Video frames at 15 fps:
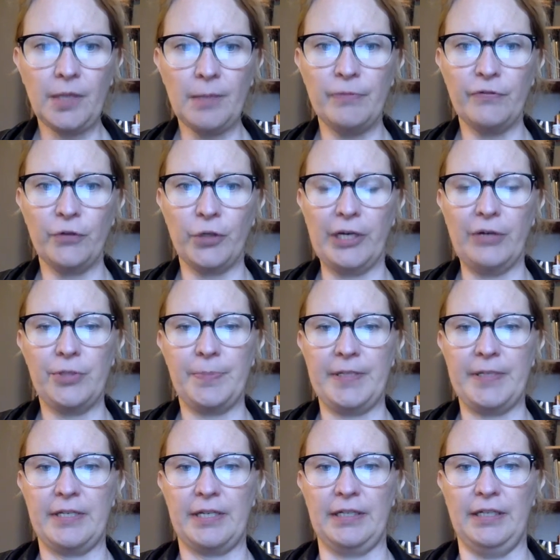before
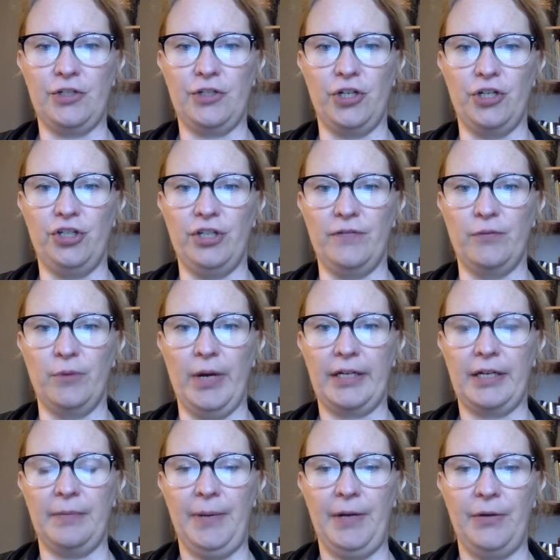aerospace technology achieved
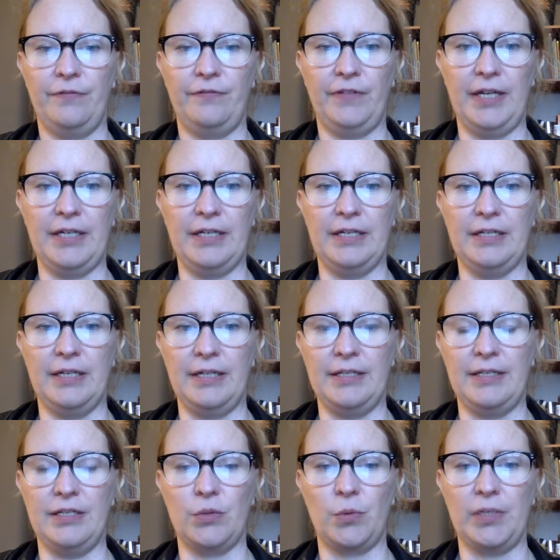rocket-powered flight in
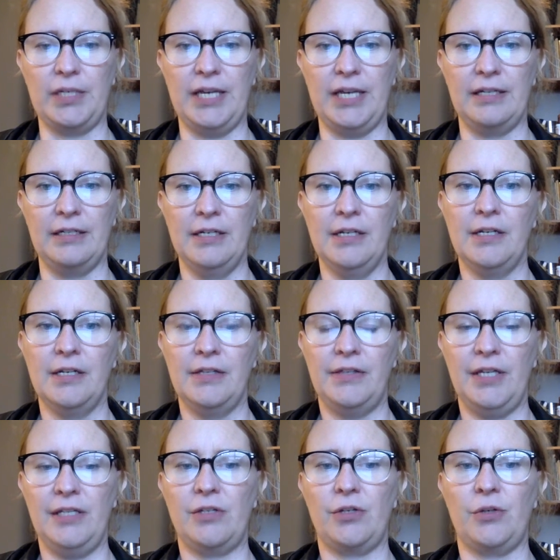1928.
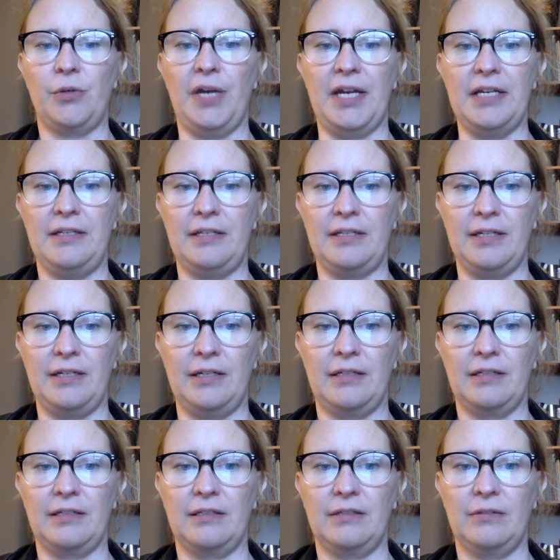That's
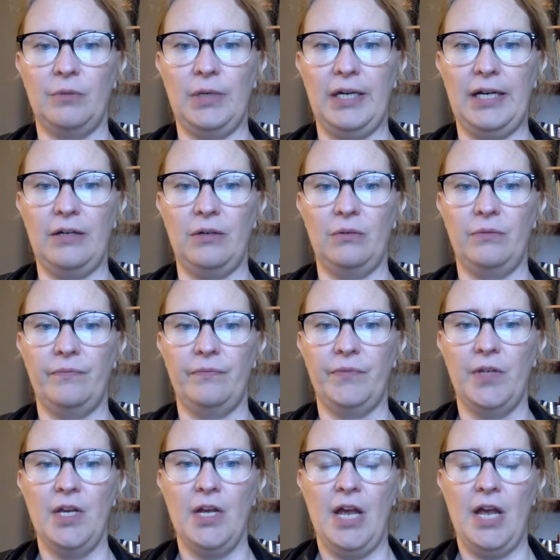crazy.
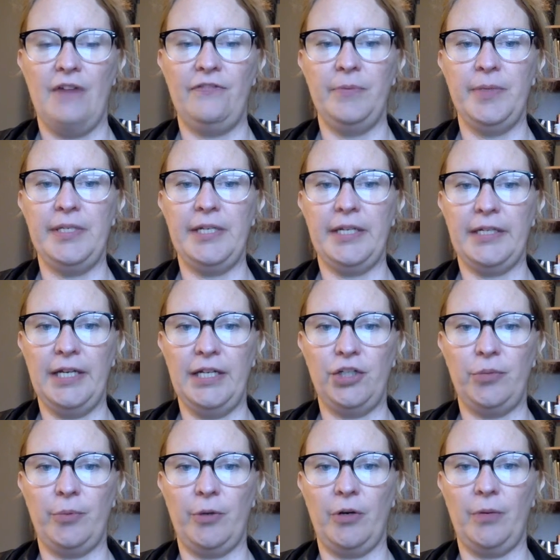And from this
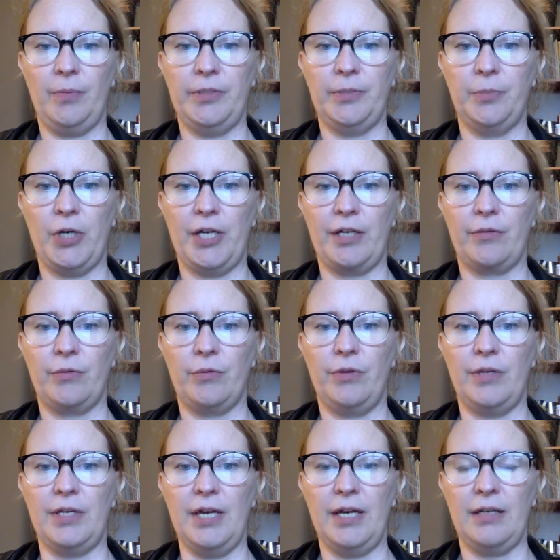technology, we were able to break through
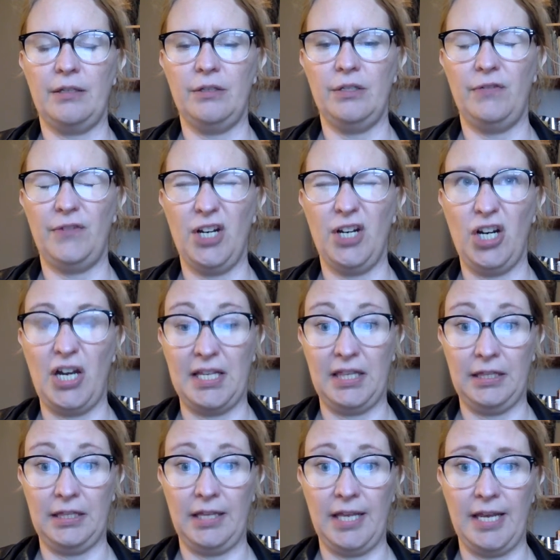the exosphere
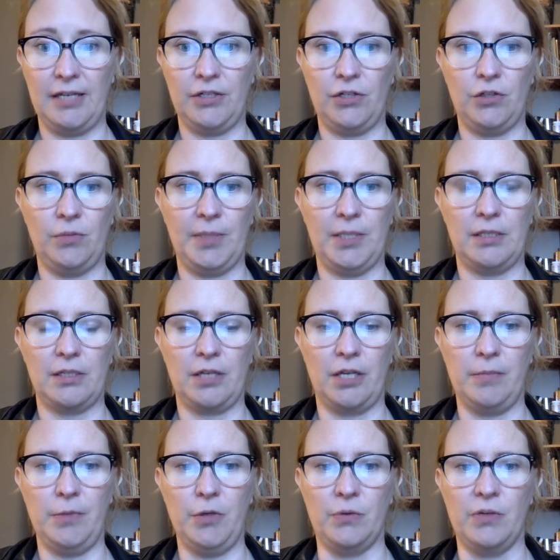and land humans on
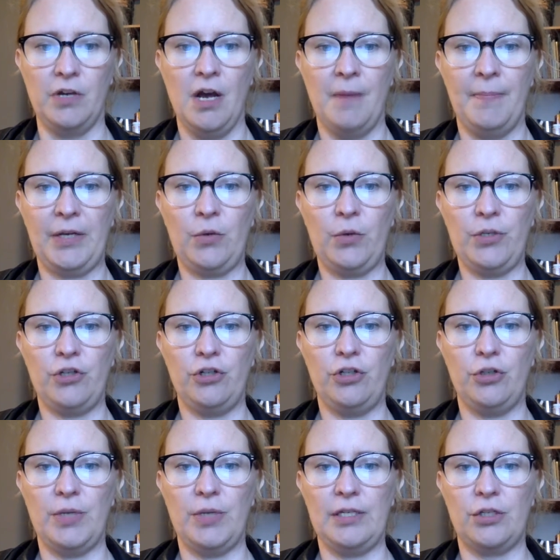the moon. My question
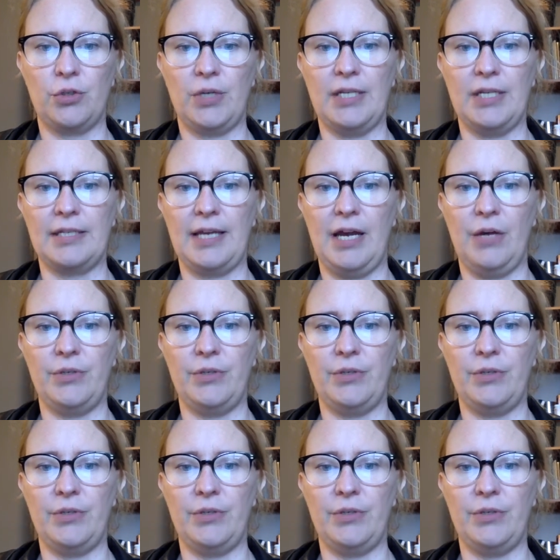to history is, how